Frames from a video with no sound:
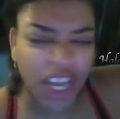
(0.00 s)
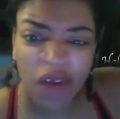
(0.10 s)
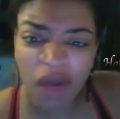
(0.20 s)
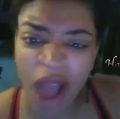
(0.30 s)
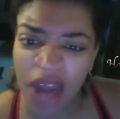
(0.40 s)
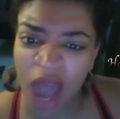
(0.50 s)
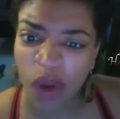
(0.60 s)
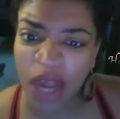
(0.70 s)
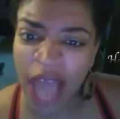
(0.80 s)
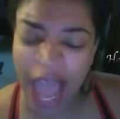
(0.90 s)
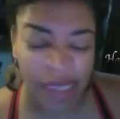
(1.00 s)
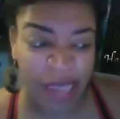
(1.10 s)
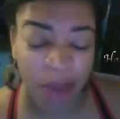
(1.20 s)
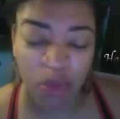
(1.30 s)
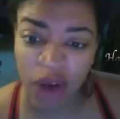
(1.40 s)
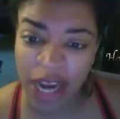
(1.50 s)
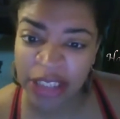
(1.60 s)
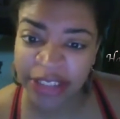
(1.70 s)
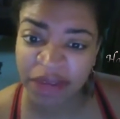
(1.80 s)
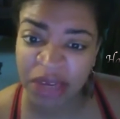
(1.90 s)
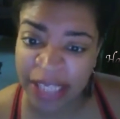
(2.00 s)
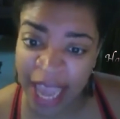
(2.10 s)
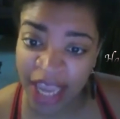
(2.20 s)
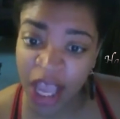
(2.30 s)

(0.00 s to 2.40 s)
around our goddamn greatness every day.